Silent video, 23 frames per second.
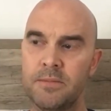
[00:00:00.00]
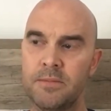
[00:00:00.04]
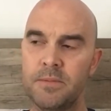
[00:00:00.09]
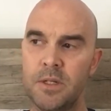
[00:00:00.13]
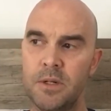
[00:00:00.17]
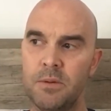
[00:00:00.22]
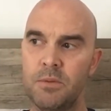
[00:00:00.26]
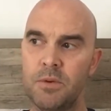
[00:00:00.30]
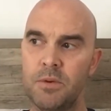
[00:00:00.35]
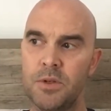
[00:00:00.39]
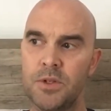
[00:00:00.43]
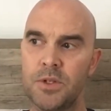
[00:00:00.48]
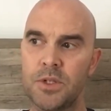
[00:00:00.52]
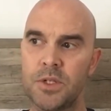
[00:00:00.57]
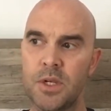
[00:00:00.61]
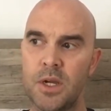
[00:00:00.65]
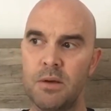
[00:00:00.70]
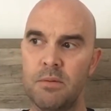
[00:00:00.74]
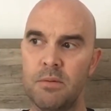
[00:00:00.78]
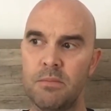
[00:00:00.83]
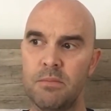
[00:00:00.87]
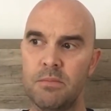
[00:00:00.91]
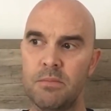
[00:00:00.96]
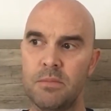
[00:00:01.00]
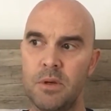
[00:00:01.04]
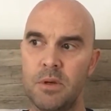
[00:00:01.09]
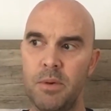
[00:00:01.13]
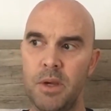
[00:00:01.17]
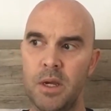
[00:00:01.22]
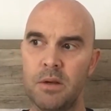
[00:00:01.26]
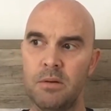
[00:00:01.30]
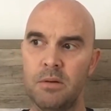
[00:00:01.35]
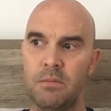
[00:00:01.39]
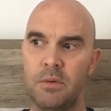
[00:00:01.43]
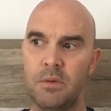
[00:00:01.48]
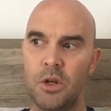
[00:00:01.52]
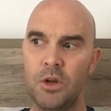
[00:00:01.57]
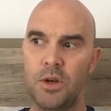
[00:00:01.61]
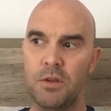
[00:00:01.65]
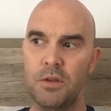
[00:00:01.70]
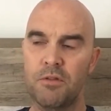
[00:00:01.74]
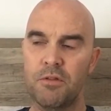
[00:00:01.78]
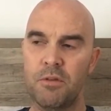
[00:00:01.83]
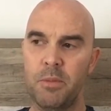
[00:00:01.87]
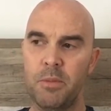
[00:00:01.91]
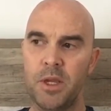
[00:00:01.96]
It was about
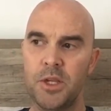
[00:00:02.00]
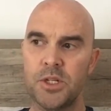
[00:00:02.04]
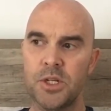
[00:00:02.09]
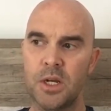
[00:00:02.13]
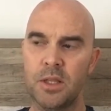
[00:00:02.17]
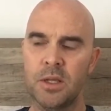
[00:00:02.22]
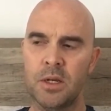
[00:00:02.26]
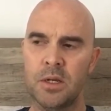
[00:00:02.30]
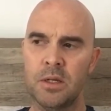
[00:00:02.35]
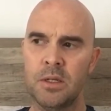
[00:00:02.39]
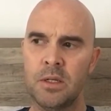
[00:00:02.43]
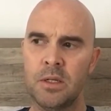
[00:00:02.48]
learning from each other.